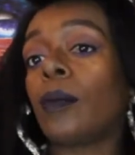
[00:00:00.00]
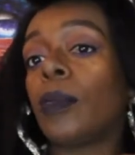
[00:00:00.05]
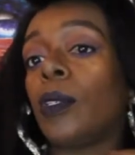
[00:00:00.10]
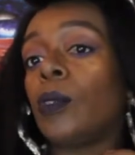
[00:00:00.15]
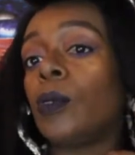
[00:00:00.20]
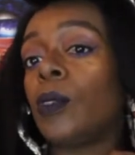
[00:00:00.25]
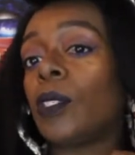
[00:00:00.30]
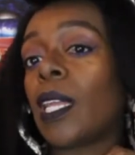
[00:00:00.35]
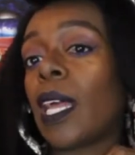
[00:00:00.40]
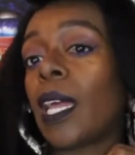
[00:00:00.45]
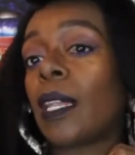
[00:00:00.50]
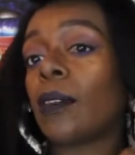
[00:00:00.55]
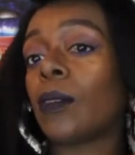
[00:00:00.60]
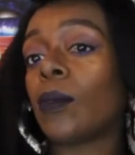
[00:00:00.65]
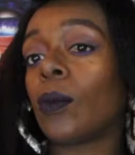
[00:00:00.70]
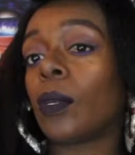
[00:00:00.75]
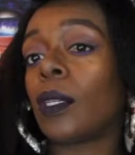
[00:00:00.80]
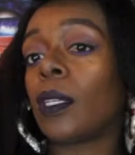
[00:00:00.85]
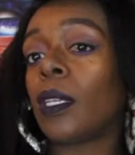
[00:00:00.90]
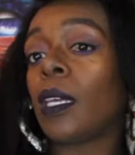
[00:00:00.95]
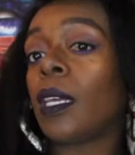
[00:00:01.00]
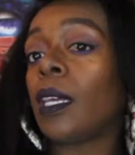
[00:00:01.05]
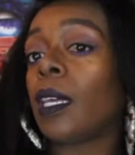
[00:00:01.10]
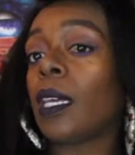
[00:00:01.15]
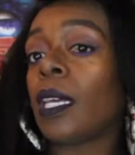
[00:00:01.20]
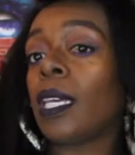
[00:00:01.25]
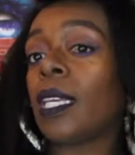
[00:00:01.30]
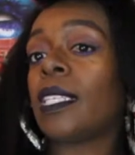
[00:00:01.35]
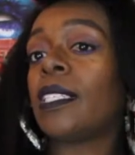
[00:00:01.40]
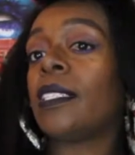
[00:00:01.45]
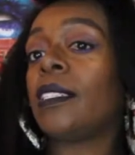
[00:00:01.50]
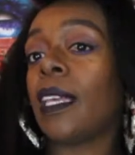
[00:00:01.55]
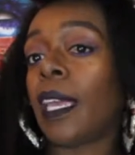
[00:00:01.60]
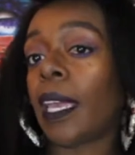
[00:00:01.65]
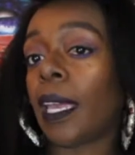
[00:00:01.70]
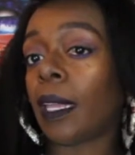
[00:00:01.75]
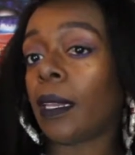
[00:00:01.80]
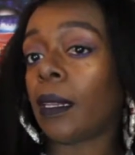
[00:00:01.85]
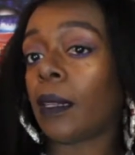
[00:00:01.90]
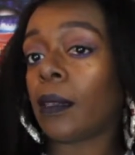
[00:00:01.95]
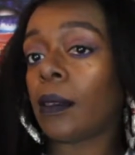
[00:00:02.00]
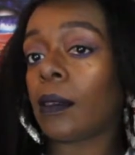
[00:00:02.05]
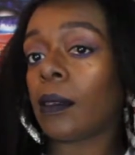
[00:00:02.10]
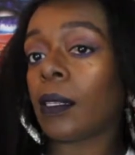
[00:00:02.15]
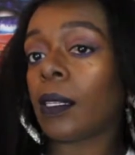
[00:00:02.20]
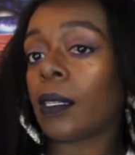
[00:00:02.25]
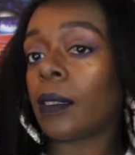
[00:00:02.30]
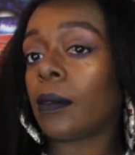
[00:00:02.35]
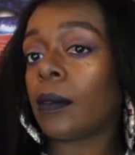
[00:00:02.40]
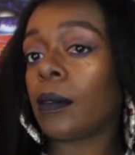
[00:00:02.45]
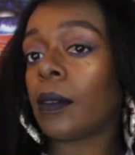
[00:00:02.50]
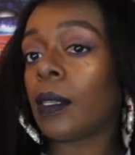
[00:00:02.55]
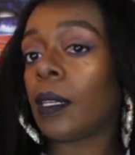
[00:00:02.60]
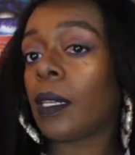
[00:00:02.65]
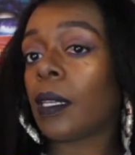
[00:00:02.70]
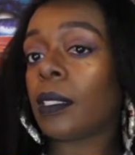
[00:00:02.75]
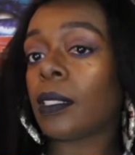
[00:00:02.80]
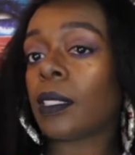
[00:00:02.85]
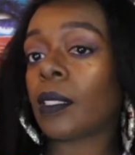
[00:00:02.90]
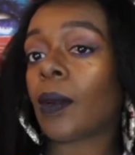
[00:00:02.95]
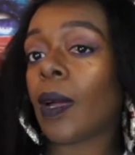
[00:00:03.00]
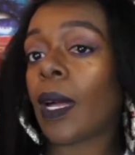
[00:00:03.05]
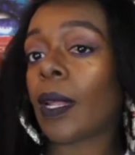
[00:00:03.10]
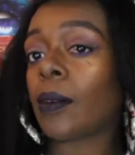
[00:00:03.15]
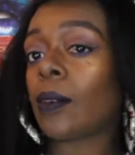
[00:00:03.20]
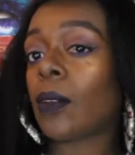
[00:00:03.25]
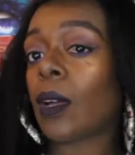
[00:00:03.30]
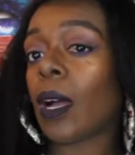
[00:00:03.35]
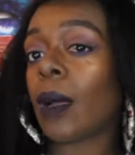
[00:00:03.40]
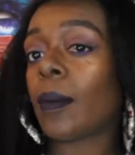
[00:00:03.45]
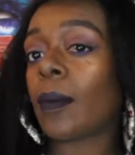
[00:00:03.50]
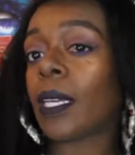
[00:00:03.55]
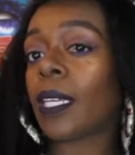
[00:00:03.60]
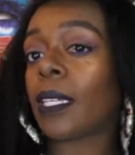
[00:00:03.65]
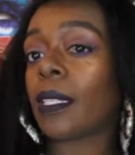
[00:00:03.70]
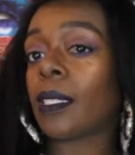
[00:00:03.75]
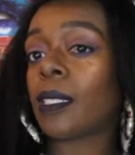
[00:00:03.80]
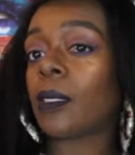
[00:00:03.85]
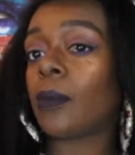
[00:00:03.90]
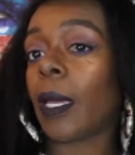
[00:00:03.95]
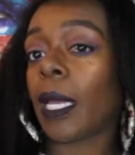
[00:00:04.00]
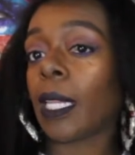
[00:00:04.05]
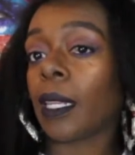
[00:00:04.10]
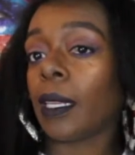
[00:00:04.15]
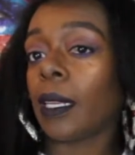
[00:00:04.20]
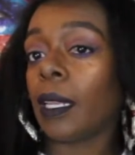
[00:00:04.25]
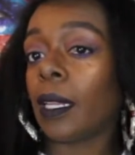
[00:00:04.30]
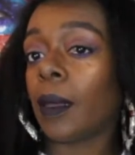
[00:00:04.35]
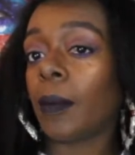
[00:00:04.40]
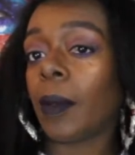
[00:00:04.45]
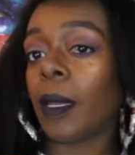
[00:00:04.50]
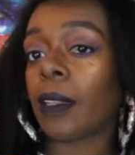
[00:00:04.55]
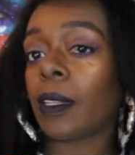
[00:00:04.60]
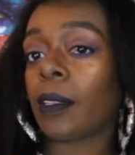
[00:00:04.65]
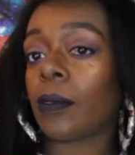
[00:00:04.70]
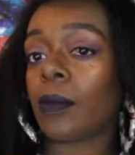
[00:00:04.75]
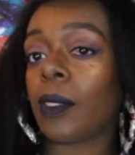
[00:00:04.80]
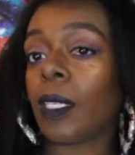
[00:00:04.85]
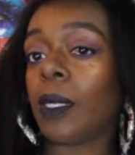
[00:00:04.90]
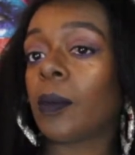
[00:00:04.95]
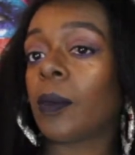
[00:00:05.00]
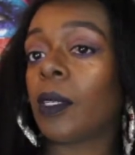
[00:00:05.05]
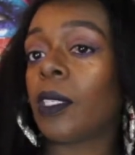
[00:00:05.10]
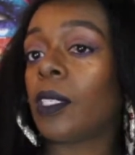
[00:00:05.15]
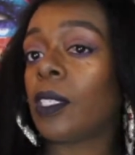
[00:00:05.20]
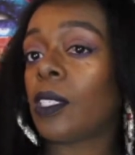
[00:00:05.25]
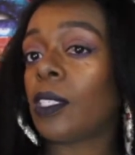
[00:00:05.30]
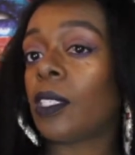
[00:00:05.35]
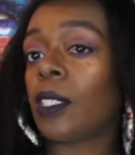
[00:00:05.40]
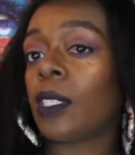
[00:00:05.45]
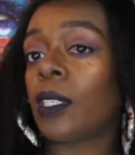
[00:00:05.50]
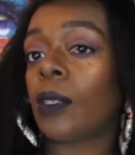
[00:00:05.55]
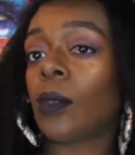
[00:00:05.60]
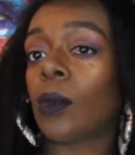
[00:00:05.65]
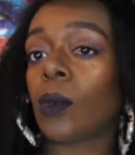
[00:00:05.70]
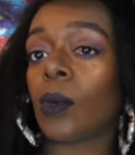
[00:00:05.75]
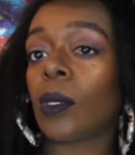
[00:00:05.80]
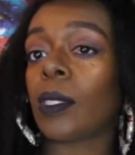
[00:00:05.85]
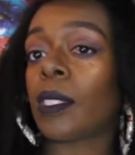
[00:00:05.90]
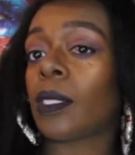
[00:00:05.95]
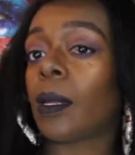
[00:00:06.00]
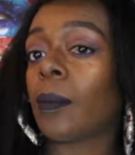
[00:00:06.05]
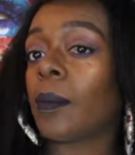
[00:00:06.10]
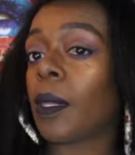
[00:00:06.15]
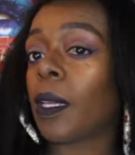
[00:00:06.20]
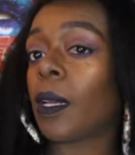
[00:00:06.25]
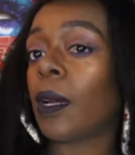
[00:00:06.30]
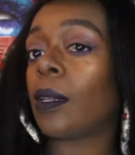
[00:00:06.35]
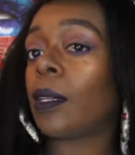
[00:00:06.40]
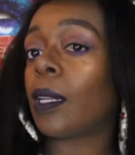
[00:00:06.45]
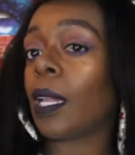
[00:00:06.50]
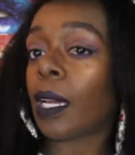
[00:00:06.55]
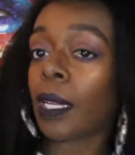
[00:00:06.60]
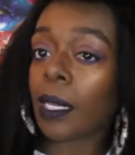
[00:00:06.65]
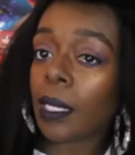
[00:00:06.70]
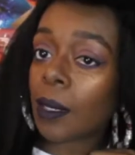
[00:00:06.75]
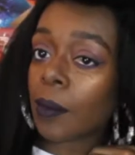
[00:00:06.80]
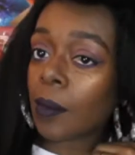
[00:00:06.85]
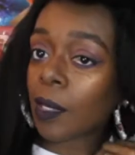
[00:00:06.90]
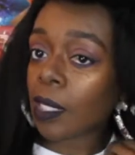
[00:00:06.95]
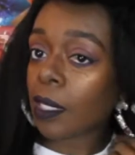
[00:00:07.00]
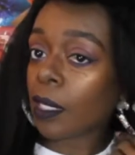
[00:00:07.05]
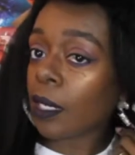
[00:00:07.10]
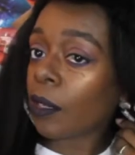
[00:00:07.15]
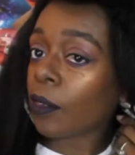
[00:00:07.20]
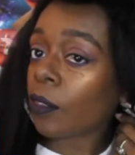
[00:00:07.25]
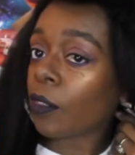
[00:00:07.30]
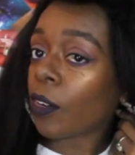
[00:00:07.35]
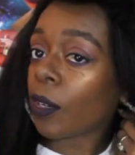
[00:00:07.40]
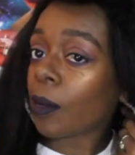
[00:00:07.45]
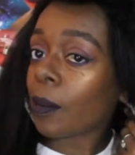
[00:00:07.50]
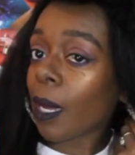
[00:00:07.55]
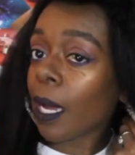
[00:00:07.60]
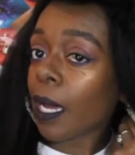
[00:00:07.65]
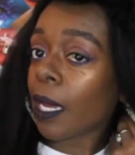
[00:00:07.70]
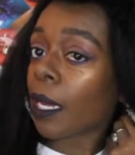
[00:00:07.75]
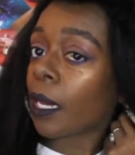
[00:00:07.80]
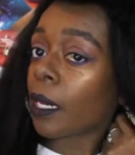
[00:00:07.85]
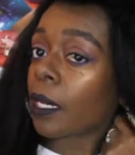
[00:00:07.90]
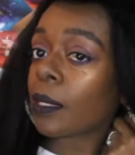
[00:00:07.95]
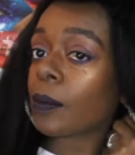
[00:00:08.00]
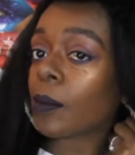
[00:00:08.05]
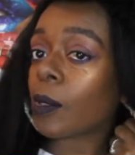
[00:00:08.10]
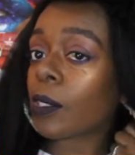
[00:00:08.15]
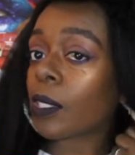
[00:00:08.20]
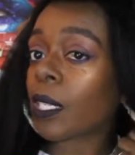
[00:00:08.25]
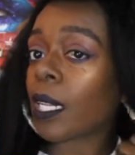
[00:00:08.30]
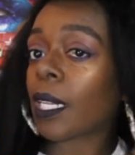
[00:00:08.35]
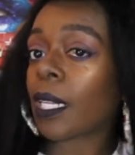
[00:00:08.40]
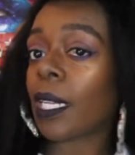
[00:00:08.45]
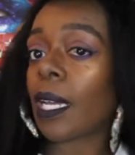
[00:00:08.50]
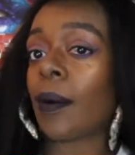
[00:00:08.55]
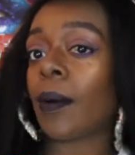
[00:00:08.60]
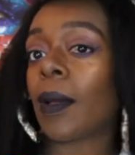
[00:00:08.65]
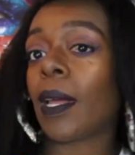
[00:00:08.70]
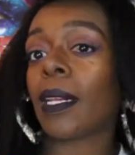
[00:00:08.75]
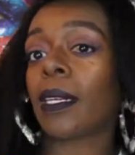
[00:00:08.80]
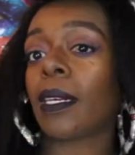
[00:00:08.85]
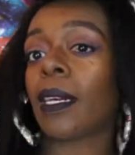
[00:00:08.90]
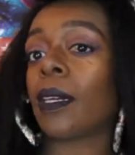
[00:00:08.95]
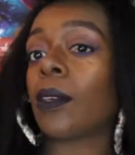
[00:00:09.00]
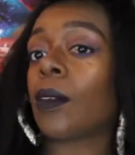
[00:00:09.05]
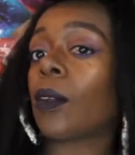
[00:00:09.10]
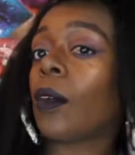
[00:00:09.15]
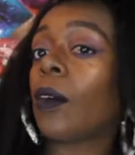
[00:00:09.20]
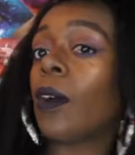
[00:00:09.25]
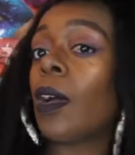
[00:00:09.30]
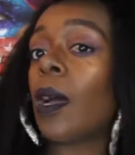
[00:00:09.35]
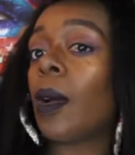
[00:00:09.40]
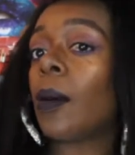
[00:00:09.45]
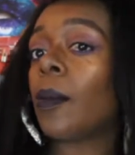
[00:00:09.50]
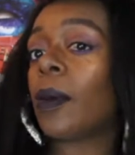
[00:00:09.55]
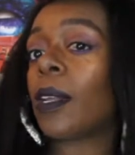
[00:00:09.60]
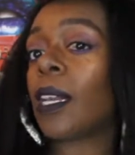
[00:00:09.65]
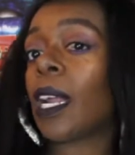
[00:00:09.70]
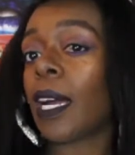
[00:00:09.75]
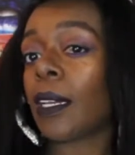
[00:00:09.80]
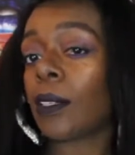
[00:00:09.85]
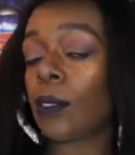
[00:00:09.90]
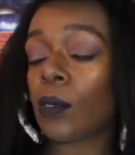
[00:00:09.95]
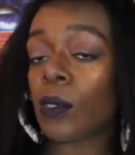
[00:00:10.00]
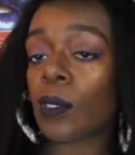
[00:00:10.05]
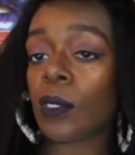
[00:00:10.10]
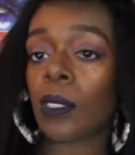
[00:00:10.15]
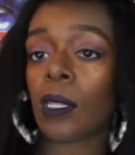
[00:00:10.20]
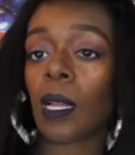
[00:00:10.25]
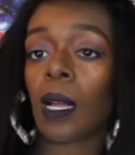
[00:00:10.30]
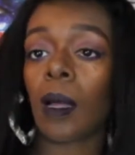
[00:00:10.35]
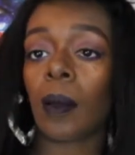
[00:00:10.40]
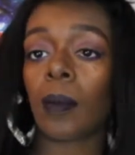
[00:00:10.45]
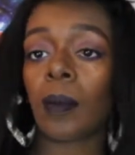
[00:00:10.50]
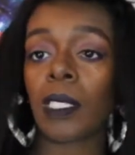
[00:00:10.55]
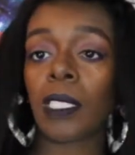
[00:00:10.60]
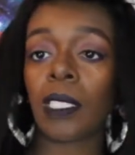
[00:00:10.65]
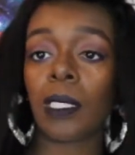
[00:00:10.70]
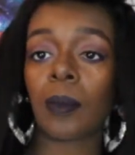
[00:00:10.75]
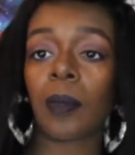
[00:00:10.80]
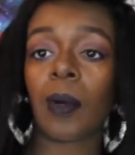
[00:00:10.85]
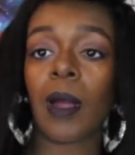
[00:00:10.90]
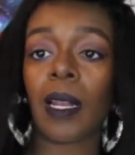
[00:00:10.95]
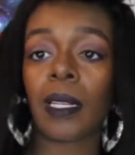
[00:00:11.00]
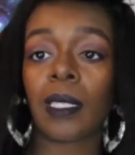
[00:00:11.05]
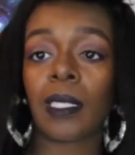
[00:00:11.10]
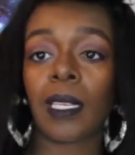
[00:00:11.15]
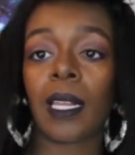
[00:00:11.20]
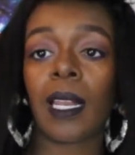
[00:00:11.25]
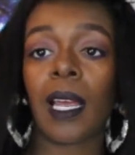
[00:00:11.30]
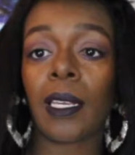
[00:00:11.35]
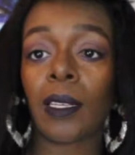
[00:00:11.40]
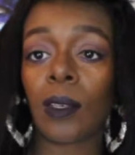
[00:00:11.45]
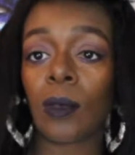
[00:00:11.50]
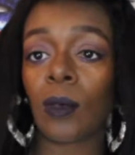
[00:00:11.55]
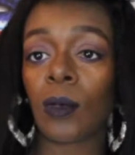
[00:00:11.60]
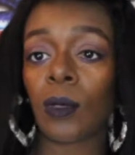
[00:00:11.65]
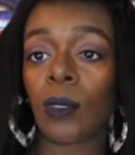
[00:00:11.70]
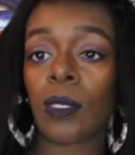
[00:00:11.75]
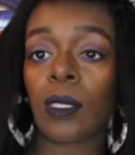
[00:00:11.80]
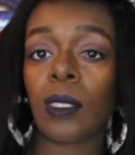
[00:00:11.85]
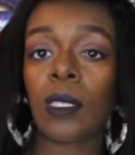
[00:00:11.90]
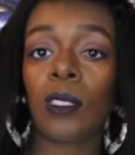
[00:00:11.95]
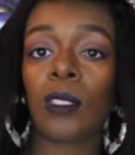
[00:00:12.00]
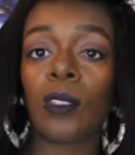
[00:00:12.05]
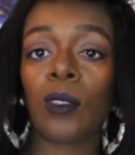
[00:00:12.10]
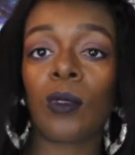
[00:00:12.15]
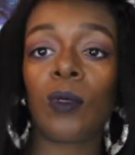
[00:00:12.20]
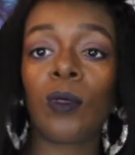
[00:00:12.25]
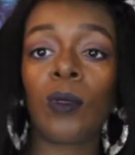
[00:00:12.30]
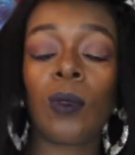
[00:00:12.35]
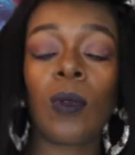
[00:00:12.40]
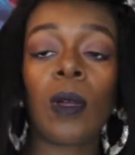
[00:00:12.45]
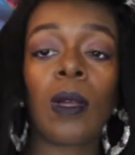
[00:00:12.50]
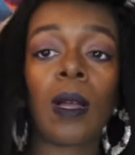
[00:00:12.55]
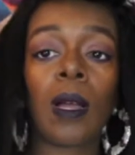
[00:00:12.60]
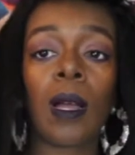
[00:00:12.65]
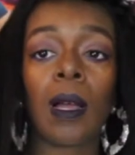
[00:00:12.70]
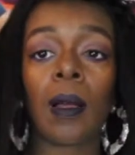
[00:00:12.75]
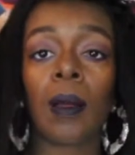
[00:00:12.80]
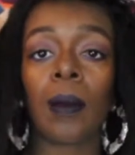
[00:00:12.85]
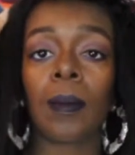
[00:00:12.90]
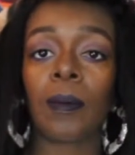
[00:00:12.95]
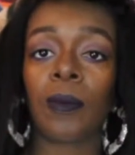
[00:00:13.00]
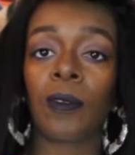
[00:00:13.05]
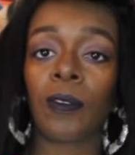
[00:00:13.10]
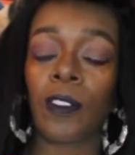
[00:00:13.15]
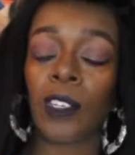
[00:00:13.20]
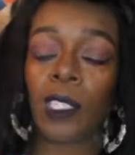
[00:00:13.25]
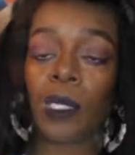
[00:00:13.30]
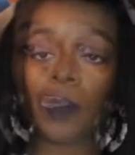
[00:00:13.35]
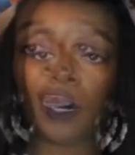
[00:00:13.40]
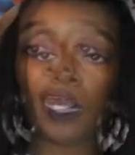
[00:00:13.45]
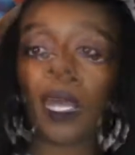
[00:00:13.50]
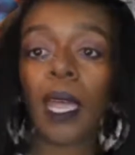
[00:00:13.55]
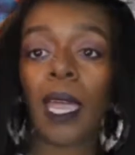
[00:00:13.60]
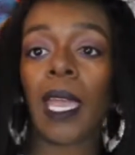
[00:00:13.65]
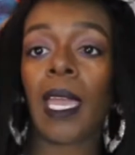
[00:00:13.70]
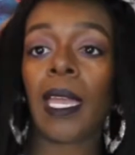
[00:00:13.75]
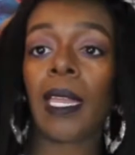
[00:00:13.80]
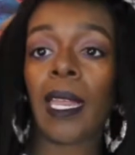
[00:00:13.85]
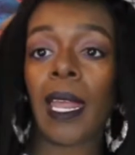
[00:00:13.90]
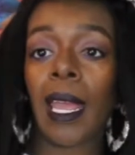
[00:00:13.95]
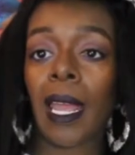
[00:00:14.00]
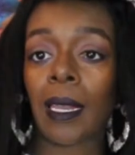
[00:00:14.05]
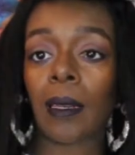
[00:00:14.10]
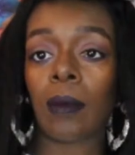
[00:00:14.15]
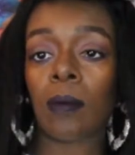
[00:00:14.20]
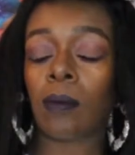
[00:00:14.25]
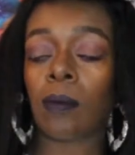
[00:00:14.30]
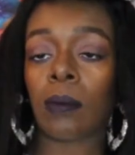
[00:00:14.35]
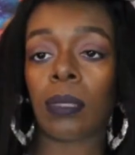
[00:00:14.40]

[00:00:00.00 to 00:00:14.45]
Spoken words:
use that on is dead. So I don't know how I'm gonna get this back together. I'm gonna have to deep condition it or something. Luckily it wasn't in the front of my hair, because most likely I would have to cut it off. But I'll use list the products that I use, the 2 frizz busters, and that